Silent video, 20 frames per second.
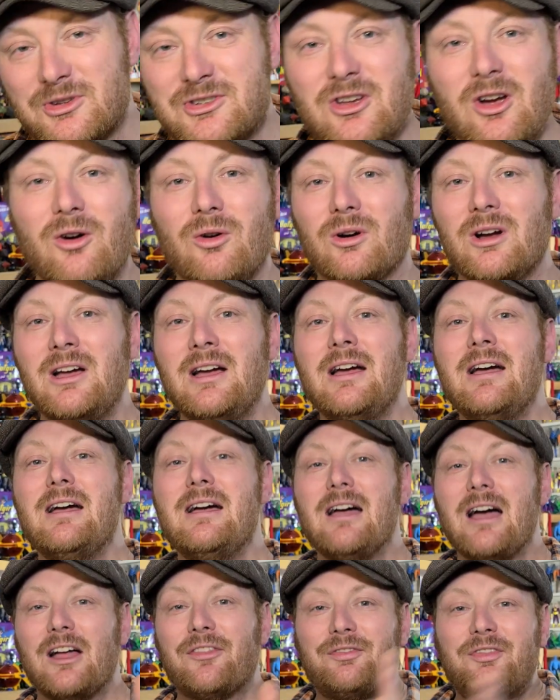So
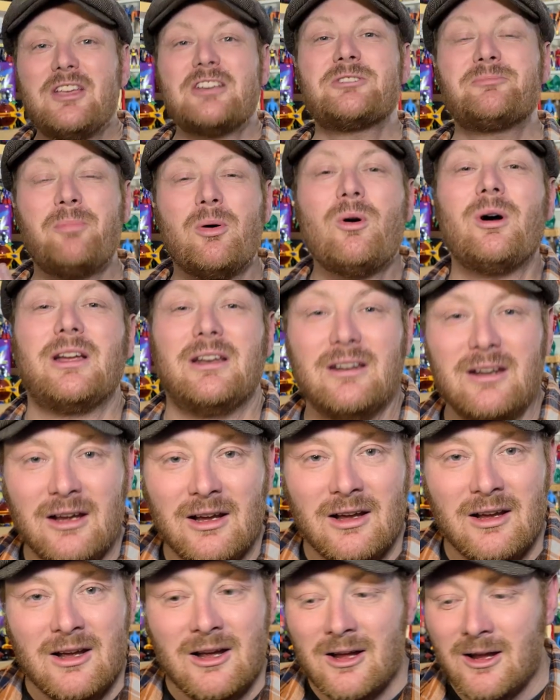at this point,
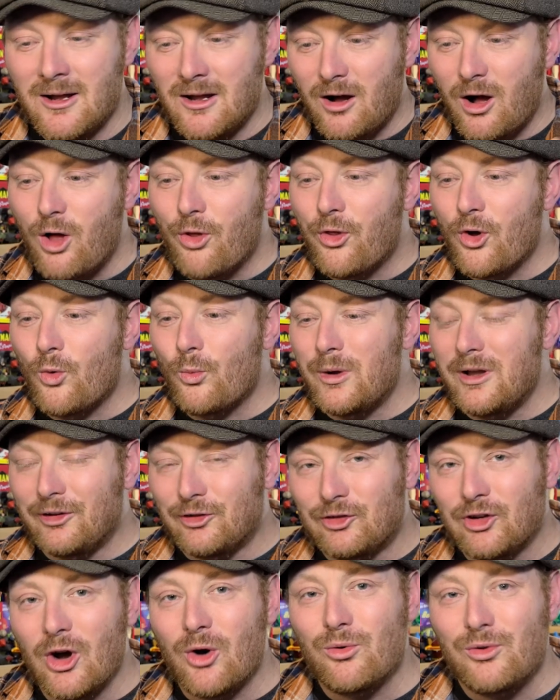although we
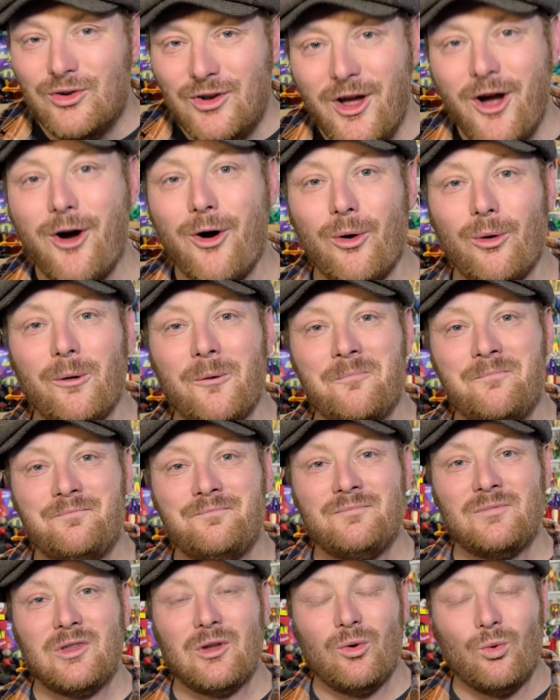don't know
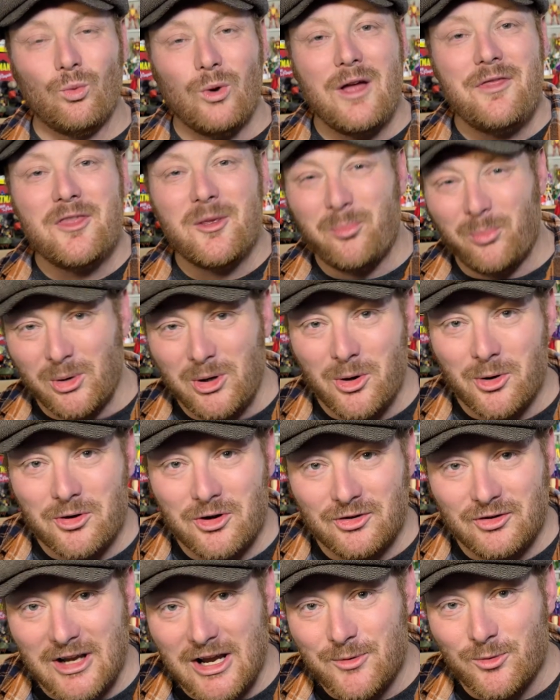when the pre-order
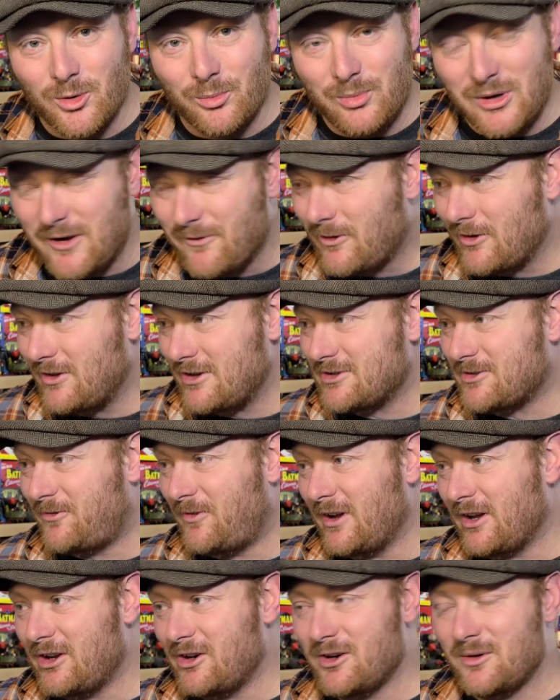date will be for this
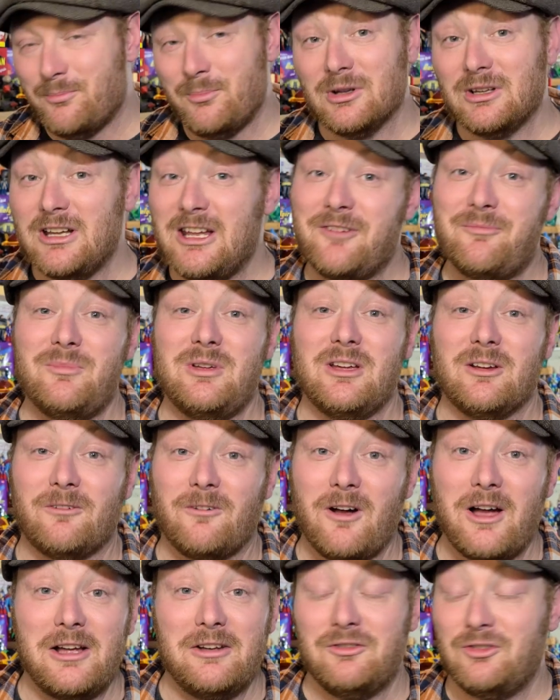figure, believe me, if
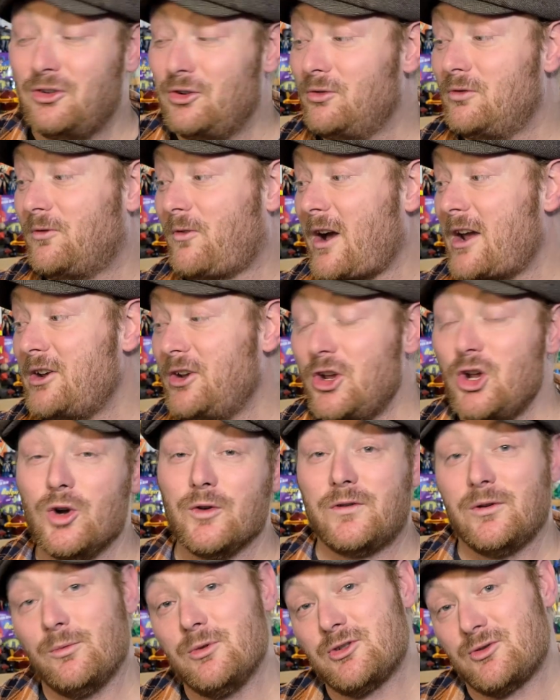I if I knew,
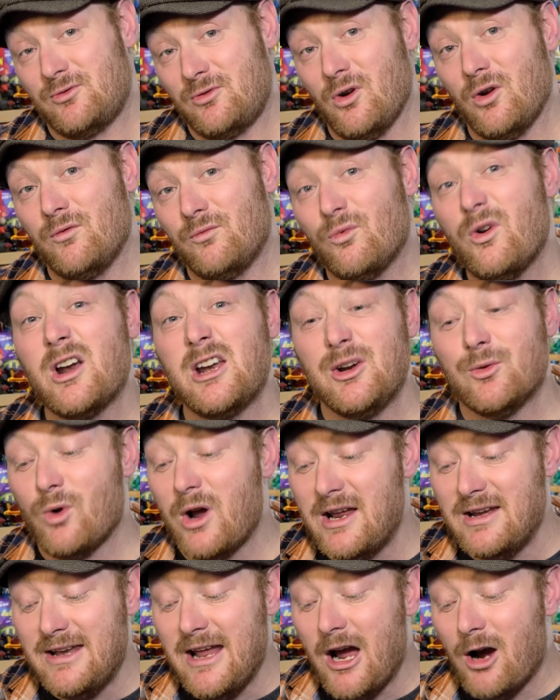if it was ready
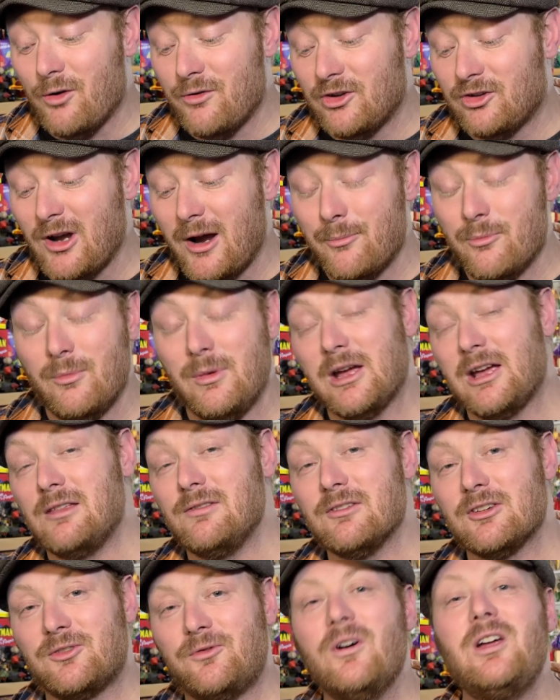right now at the time of making
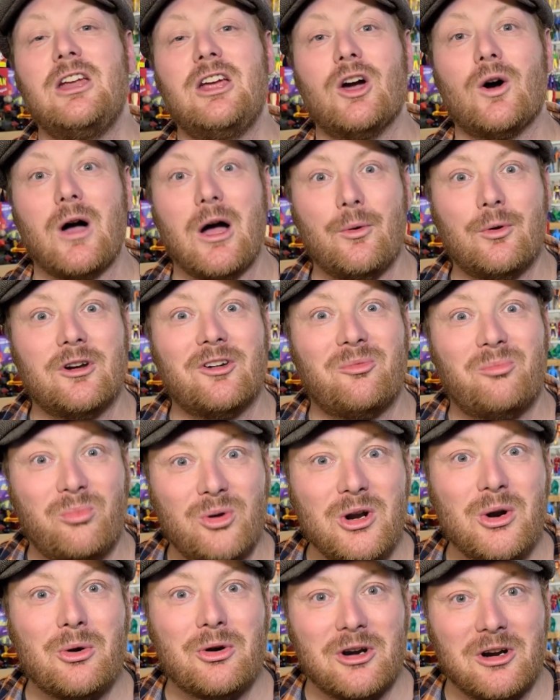this video, I would have
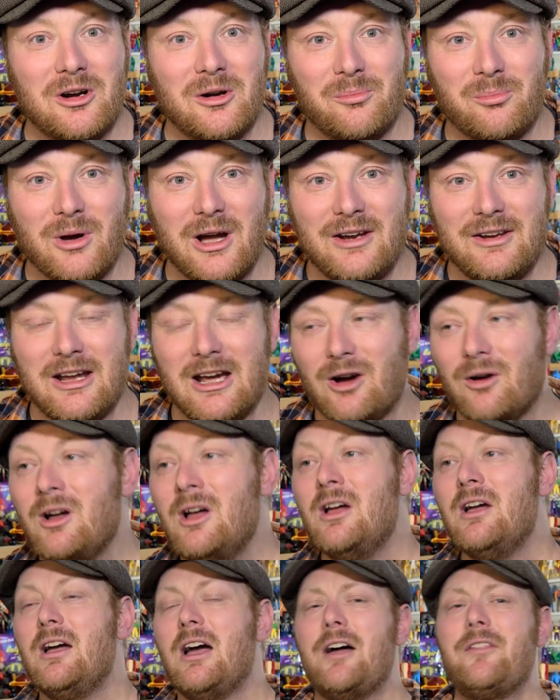pre-ordered it by now.
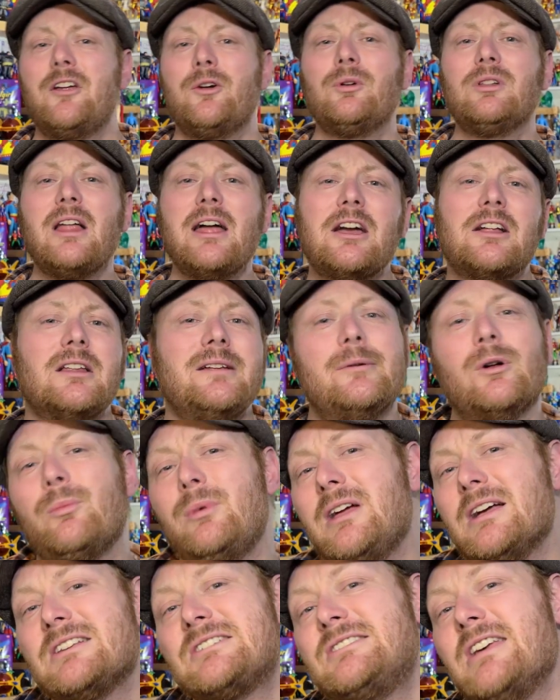And there likely will
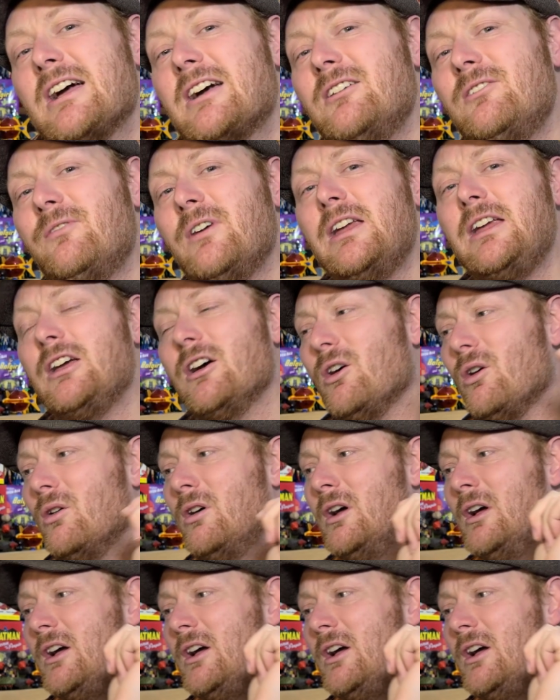be a second video